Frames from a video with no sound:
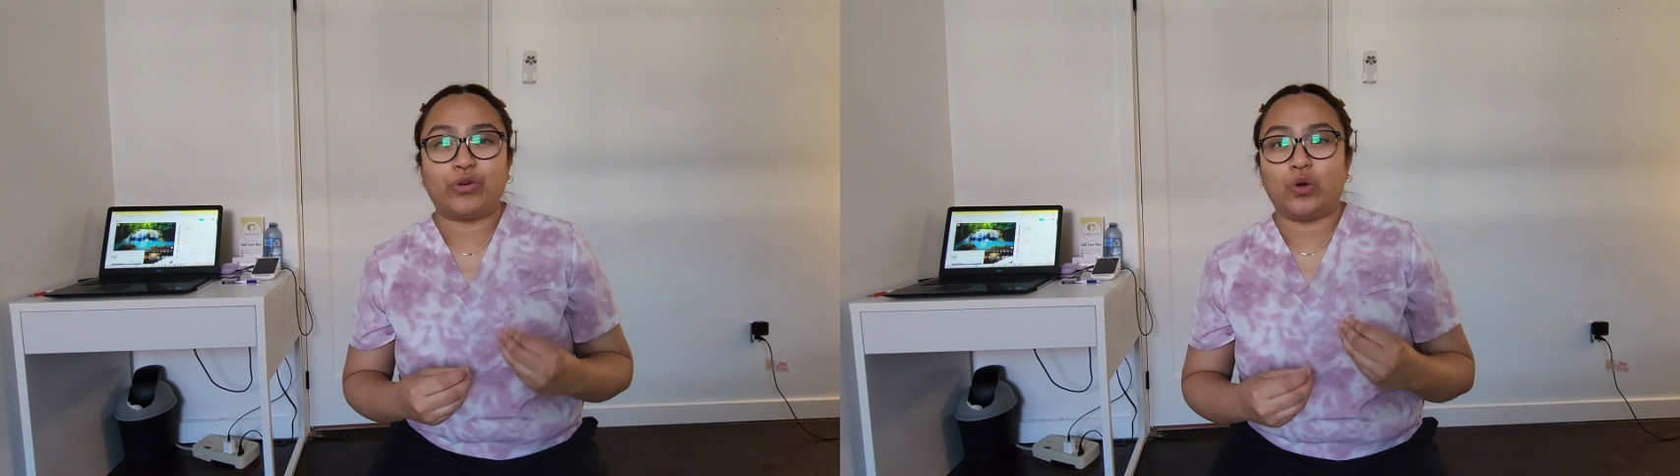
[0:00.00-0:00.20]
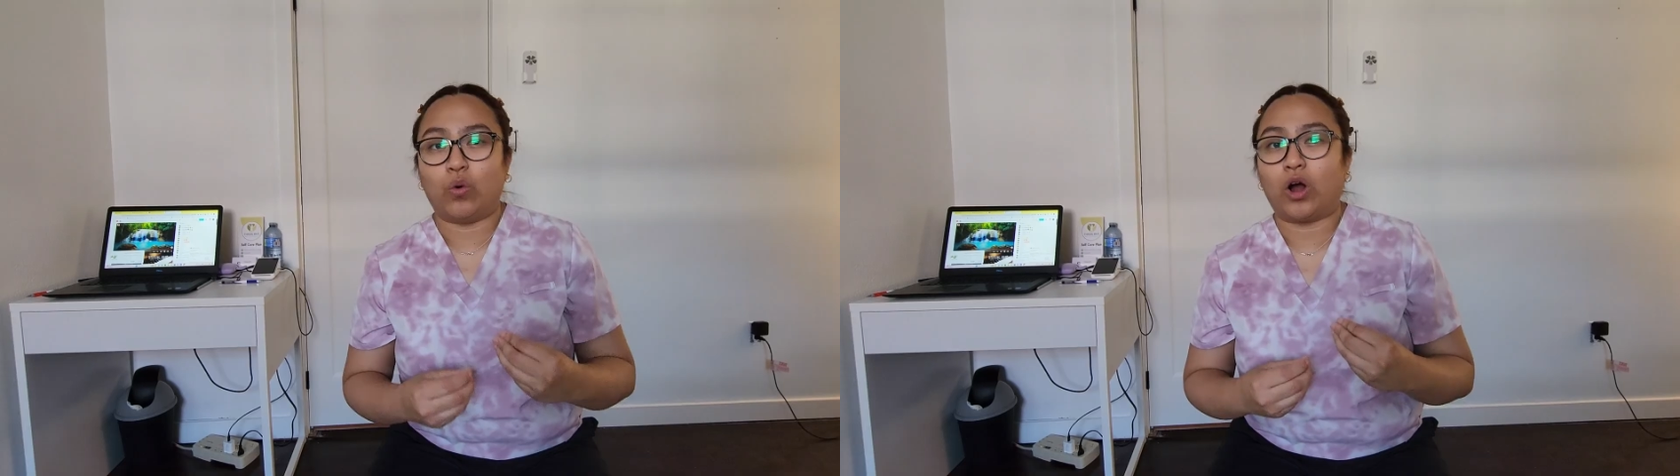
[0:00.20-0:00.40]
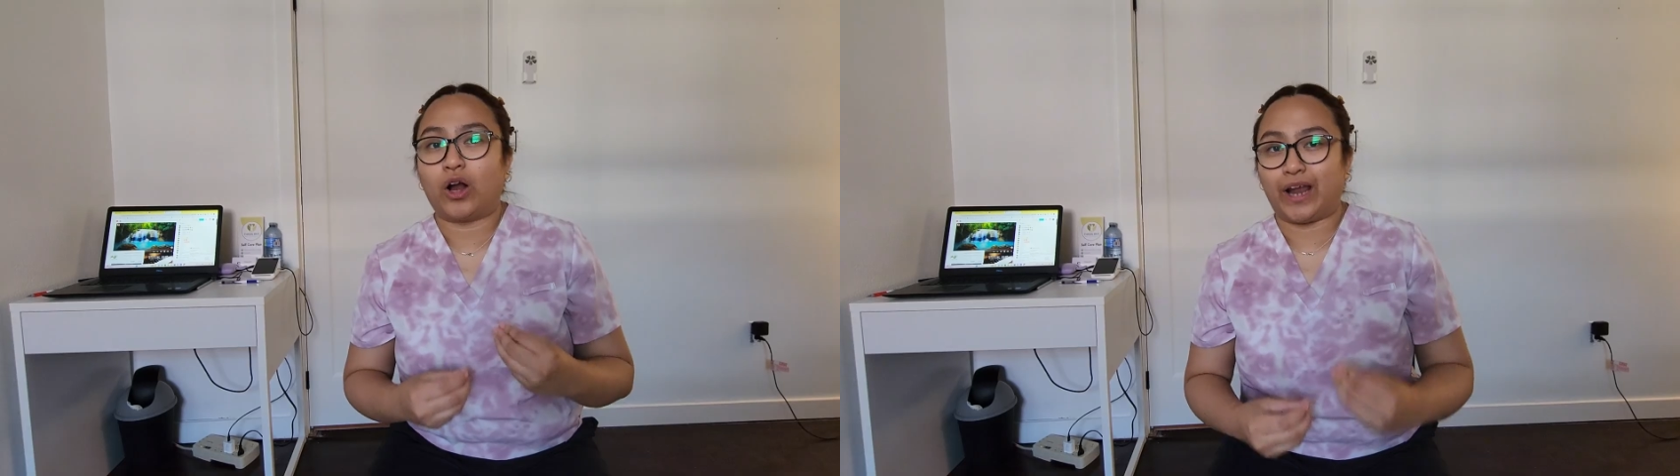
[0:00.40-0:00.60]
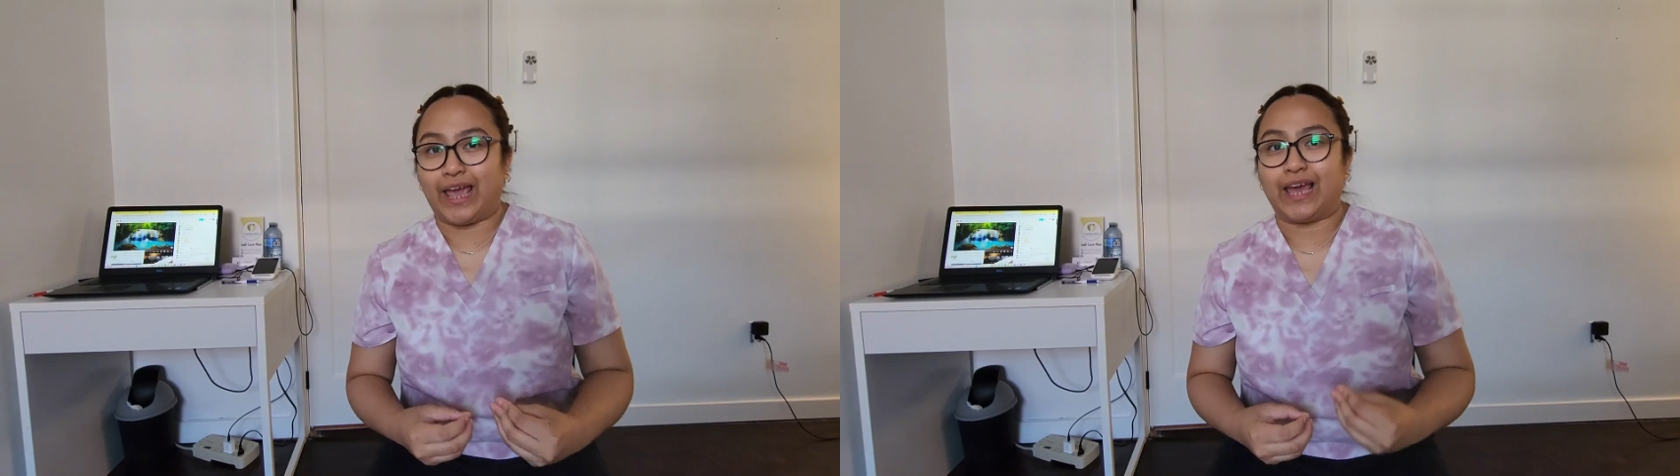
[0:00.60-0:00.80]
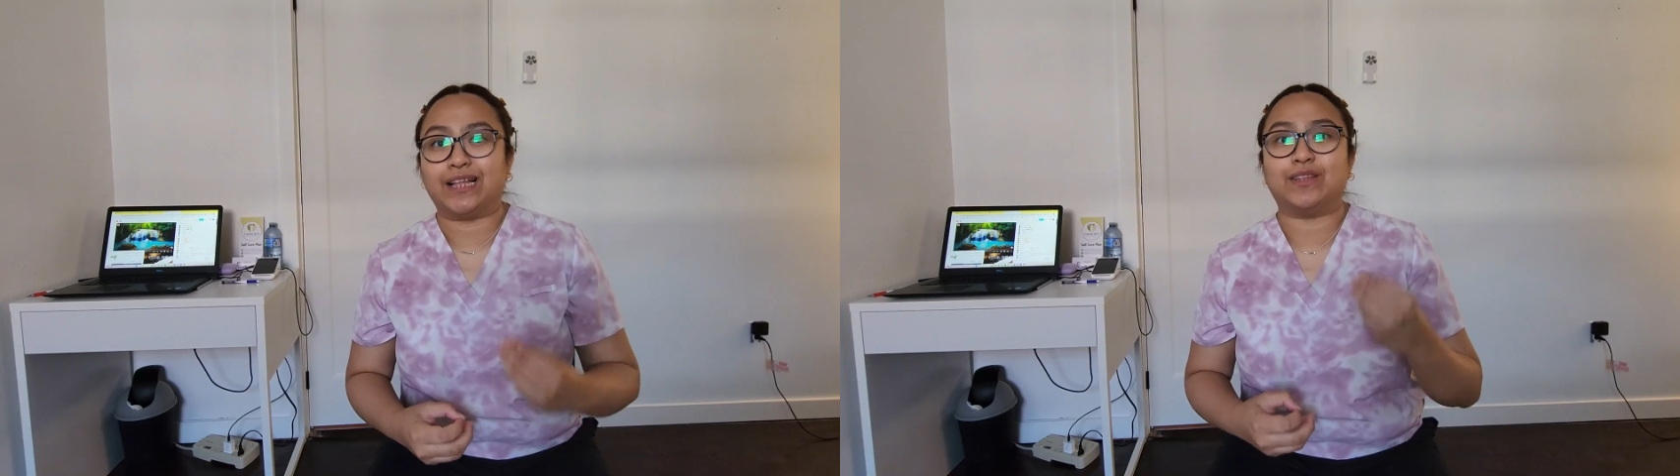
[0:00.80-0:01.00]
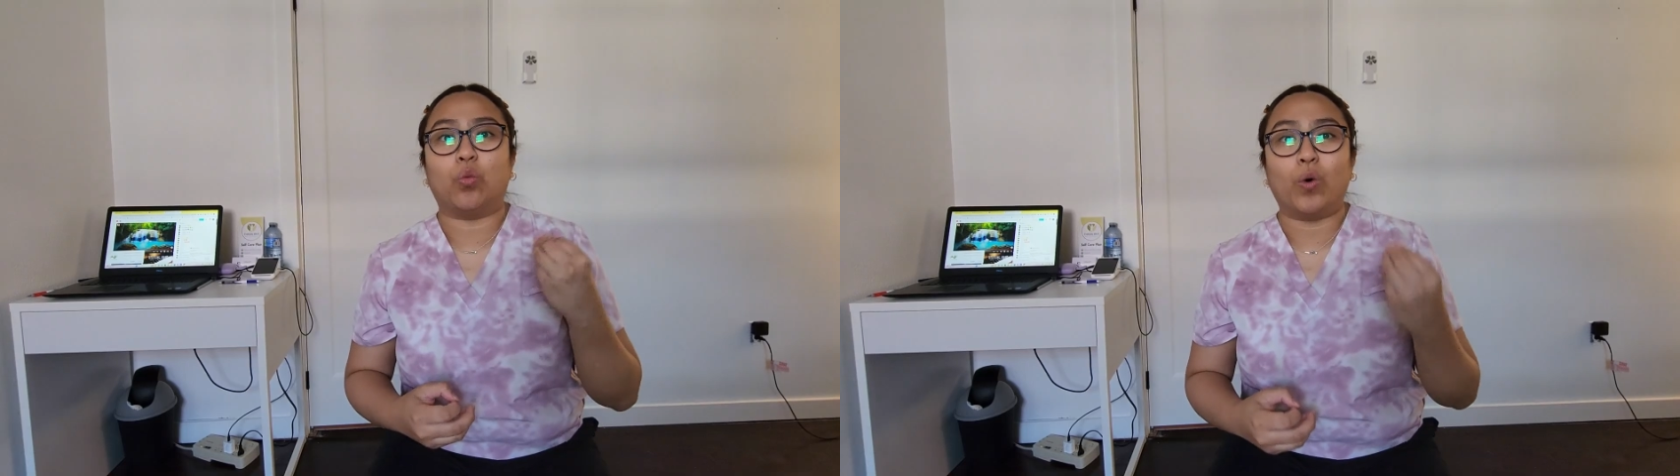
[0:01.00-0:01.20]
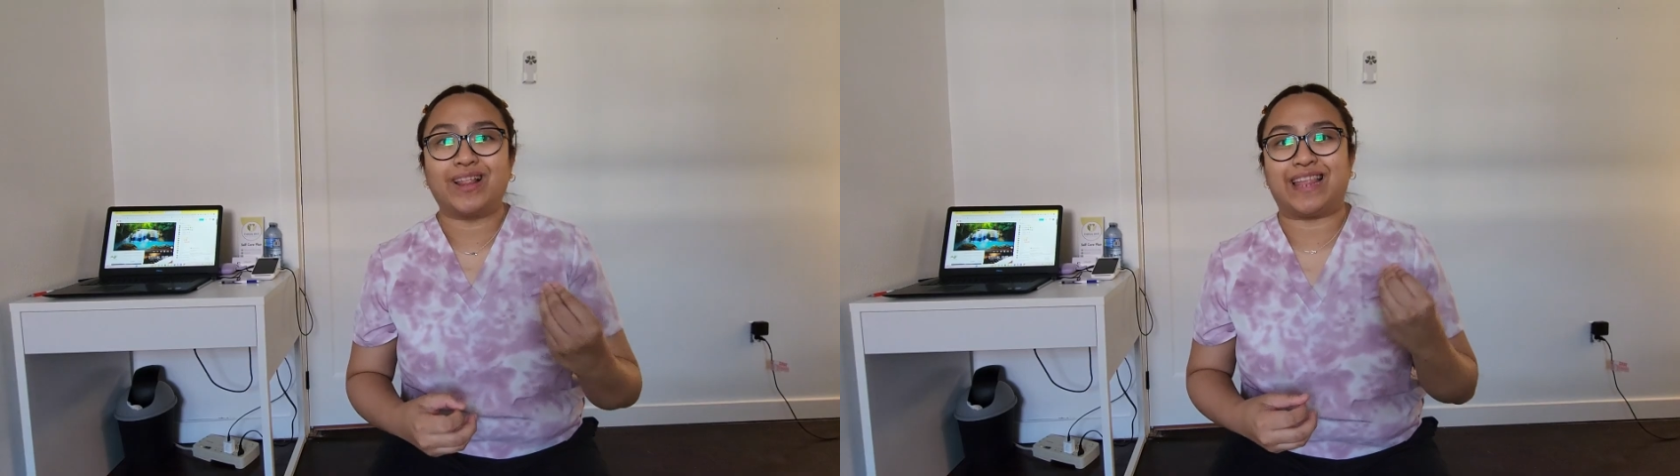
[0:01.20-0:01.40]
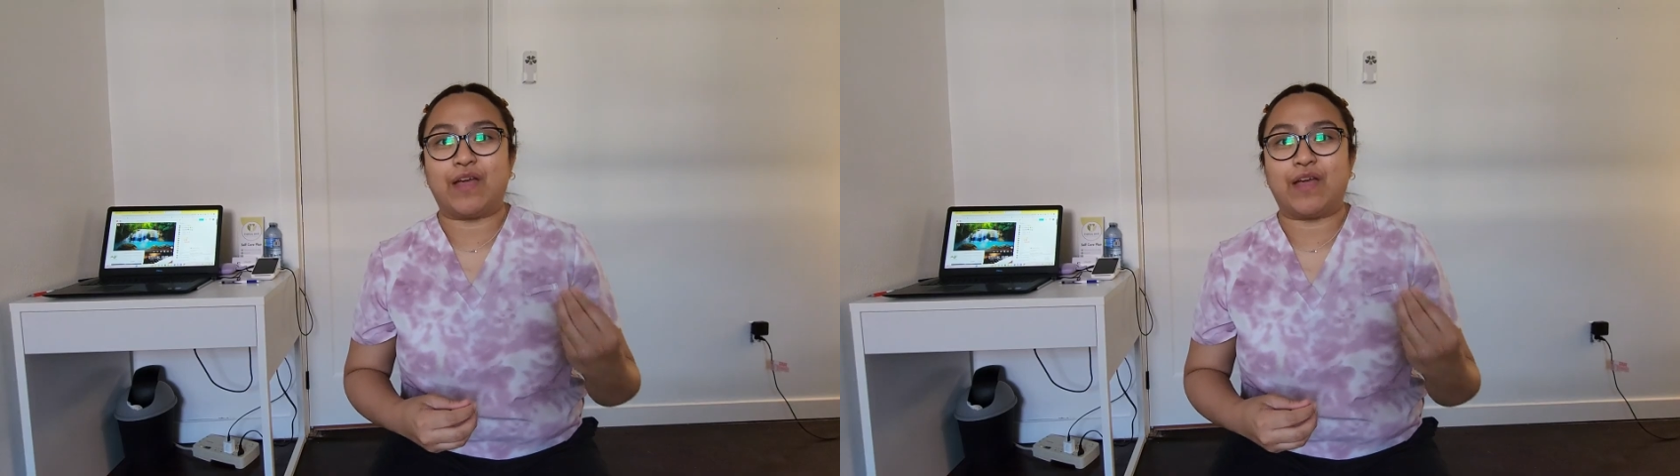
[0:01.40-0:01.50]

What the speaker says: you are in the what